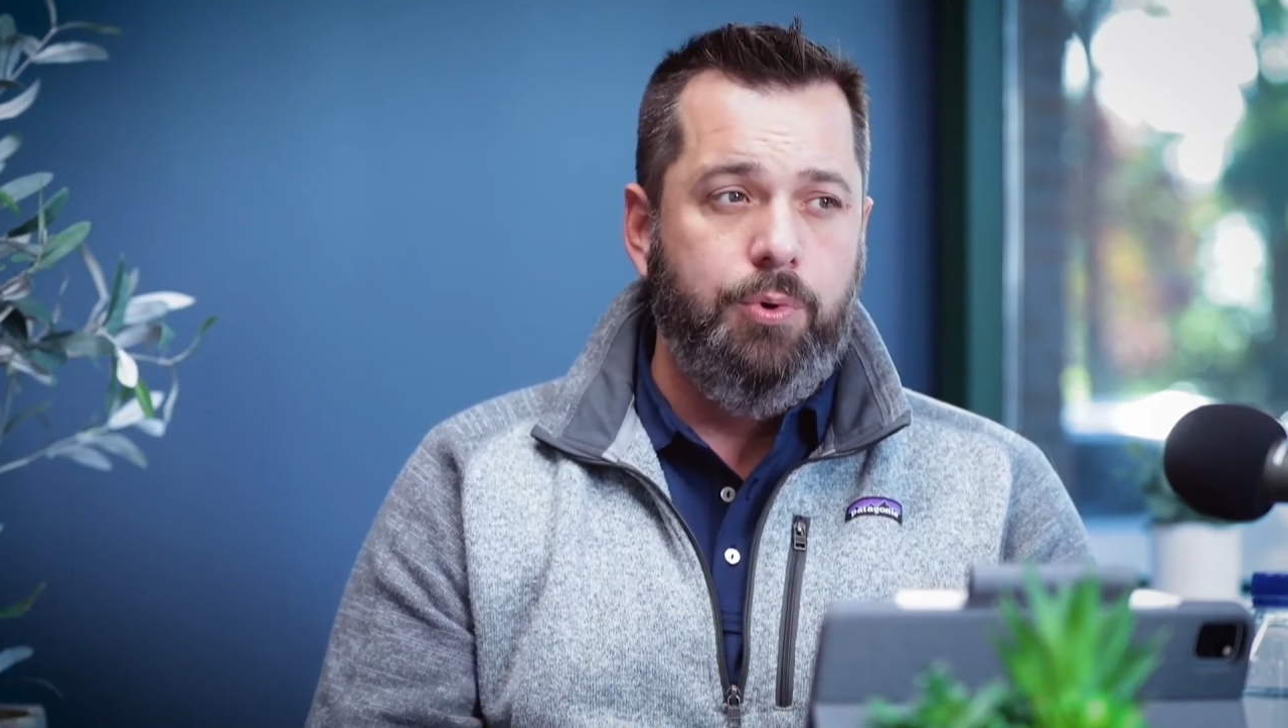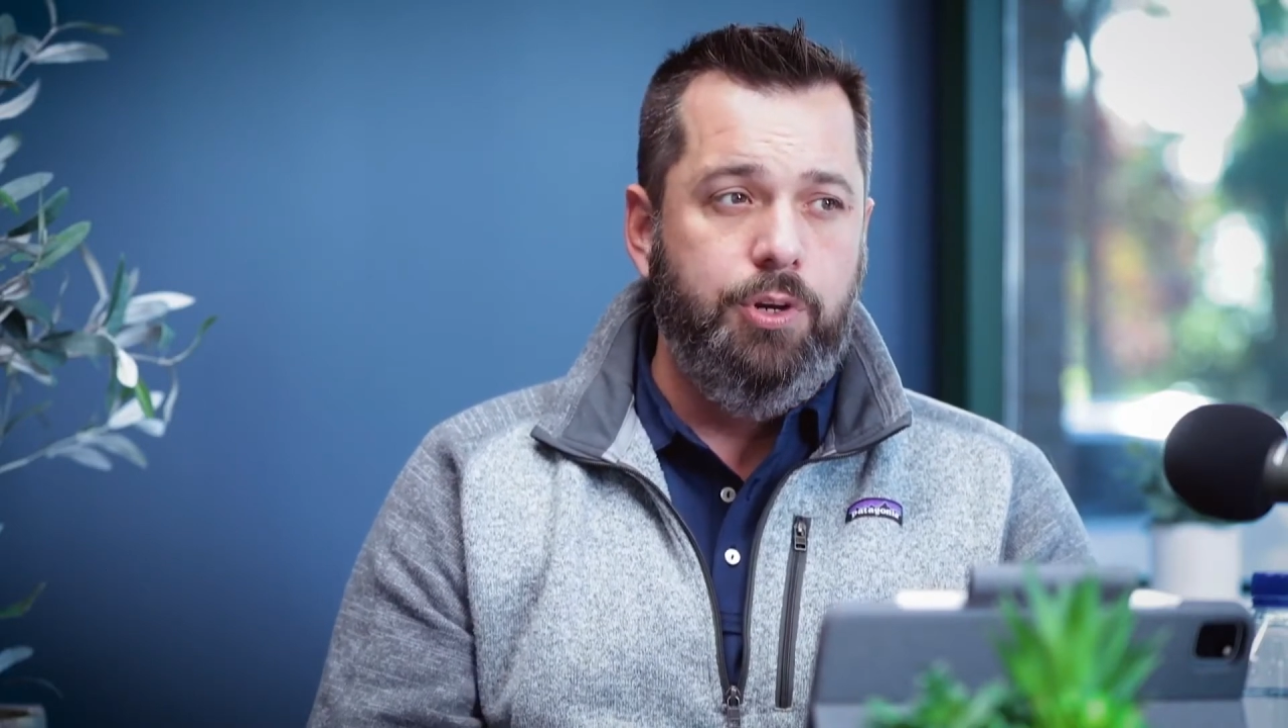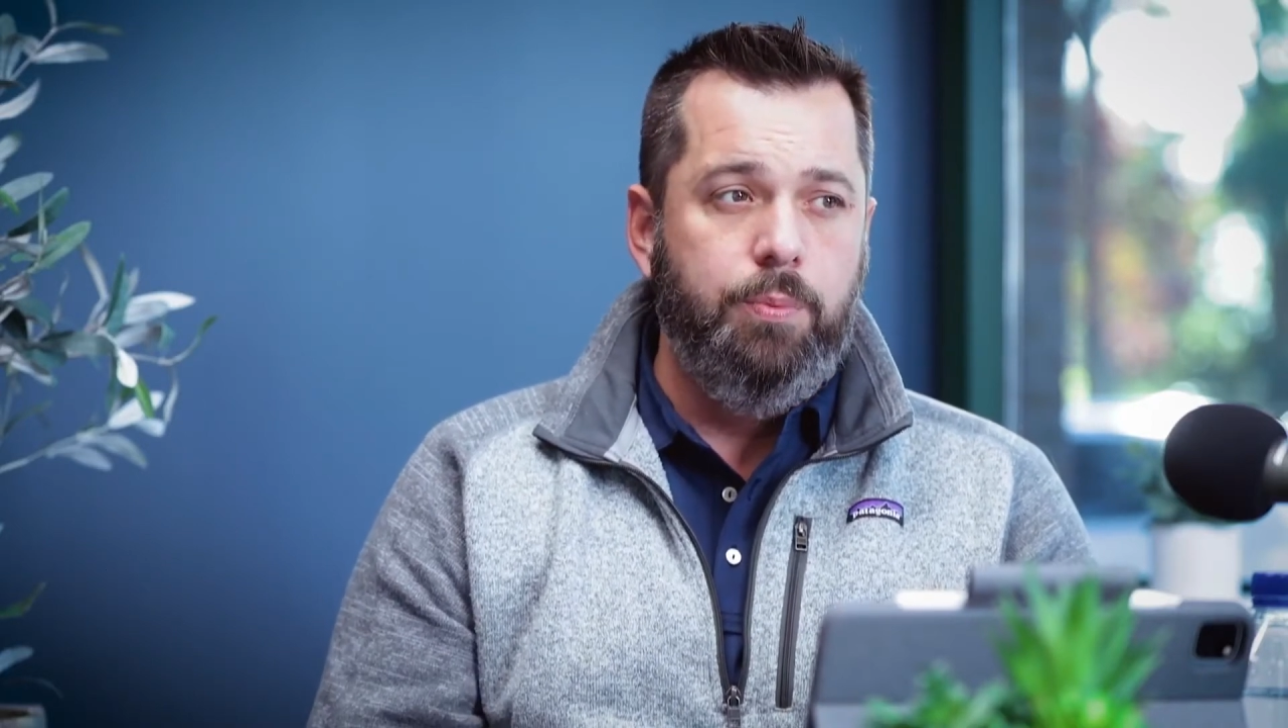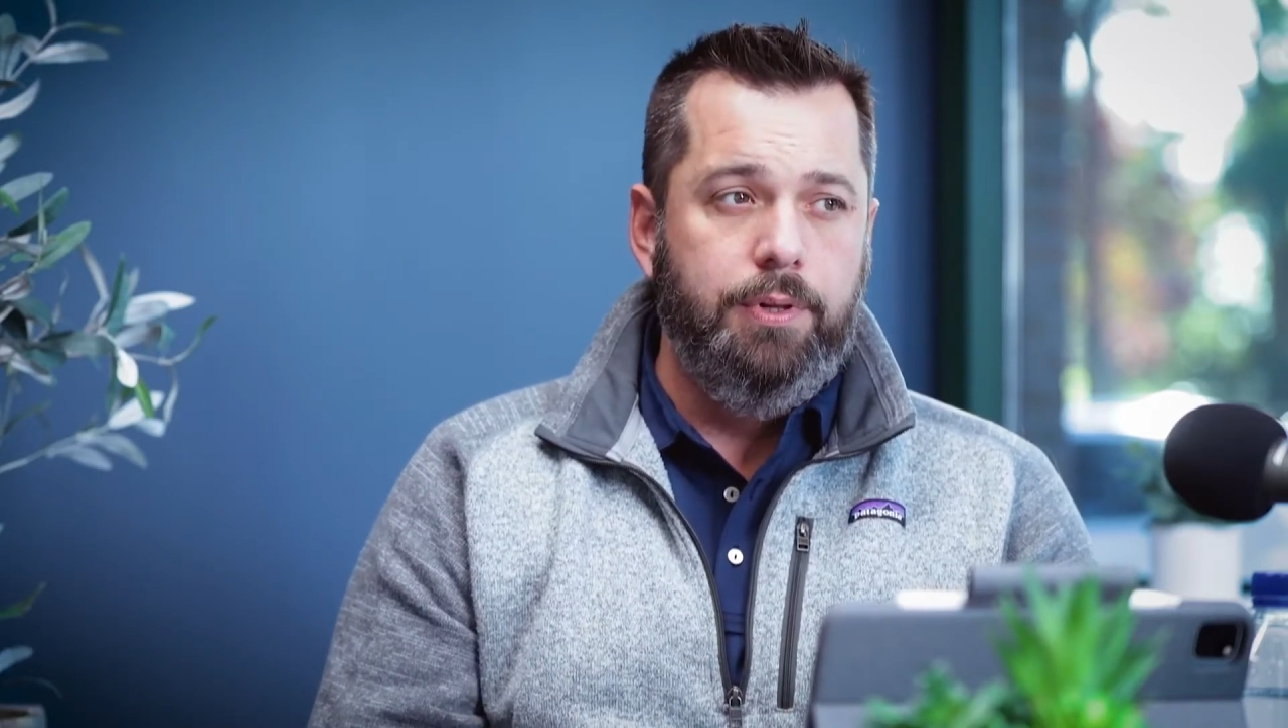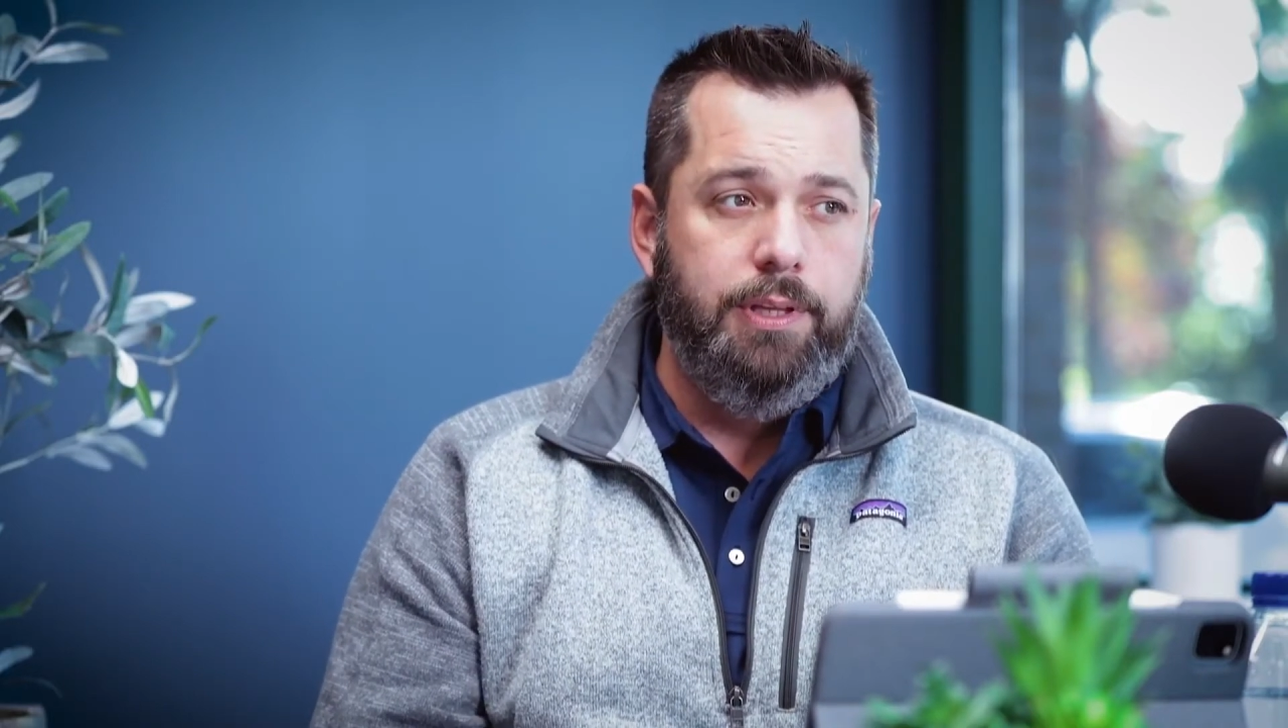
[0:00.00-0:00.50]

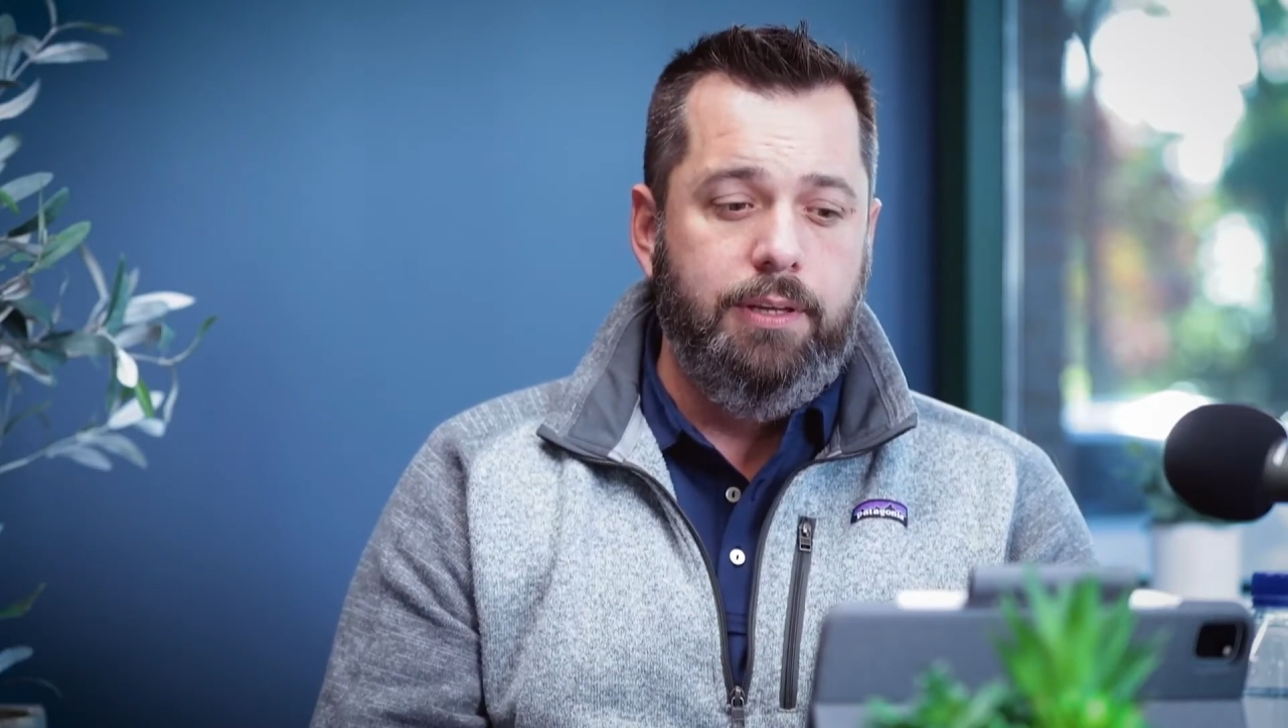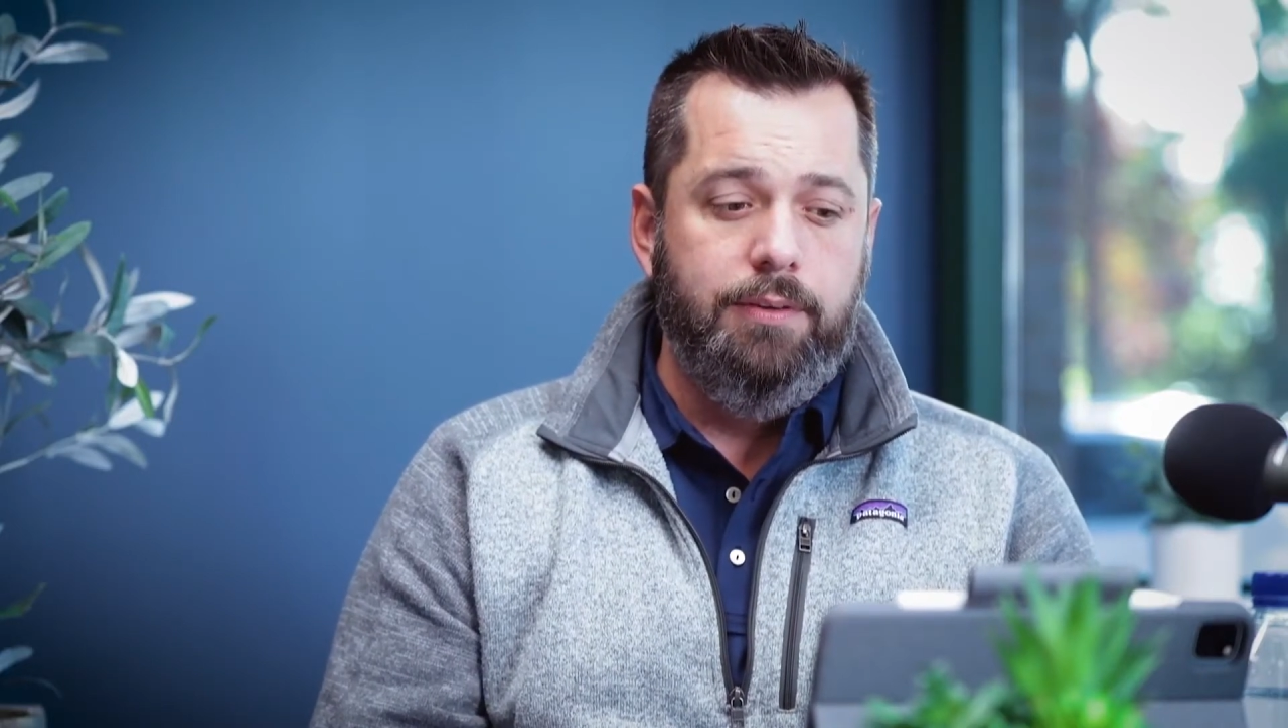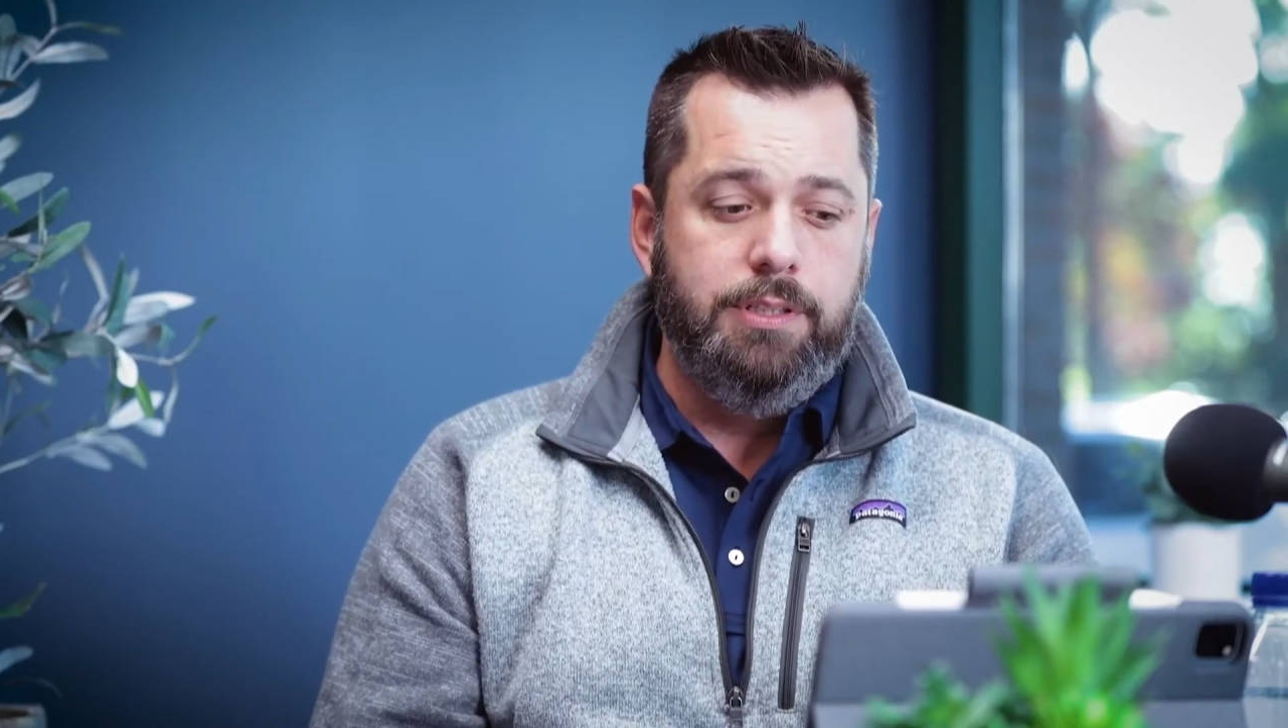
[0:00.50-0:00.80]
when you believe